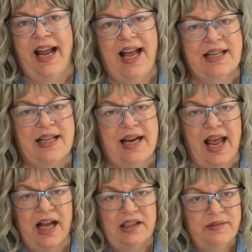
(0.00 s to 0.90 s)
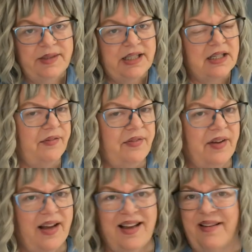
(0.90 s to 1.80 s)
has an element
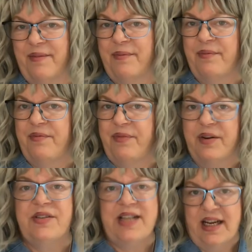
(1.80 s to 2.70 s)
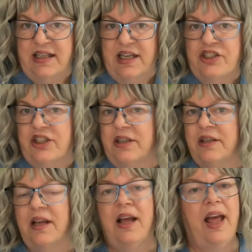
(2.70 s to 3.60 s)
of fear of stagnation
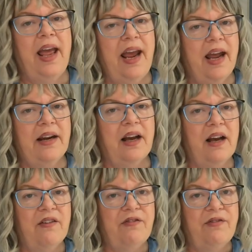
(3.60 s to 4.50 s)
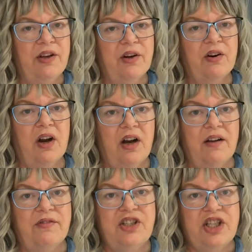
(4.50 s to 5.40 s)
and a fear
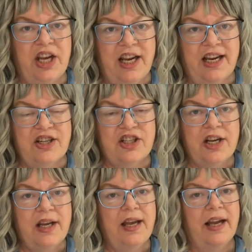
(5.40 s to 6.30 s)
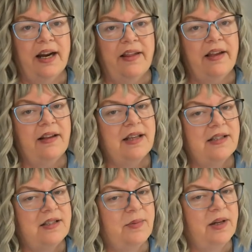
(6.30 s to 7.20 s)
of change. And I think this
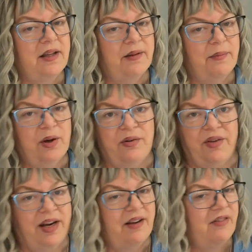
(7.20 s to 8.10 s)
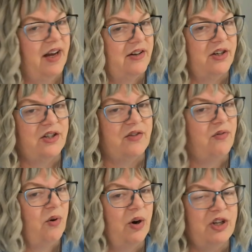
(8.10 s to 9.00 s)
is one of the motivating factors
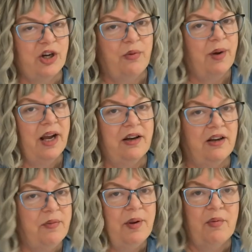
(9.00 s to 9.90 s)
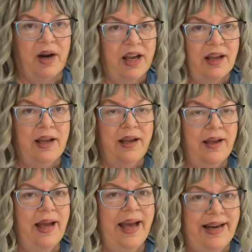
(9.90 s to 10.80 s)
for Joe Biden to be running
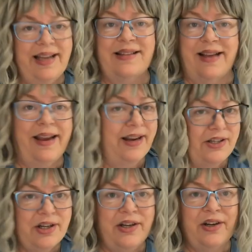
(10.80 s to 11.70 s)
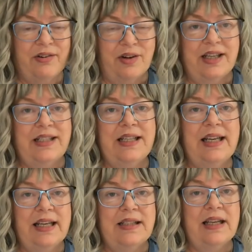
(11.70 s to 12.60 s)
at his age, right?
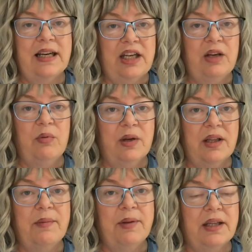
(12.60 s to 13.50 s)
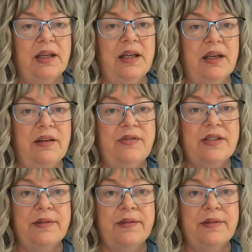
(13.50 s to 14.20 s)
Is that he really believes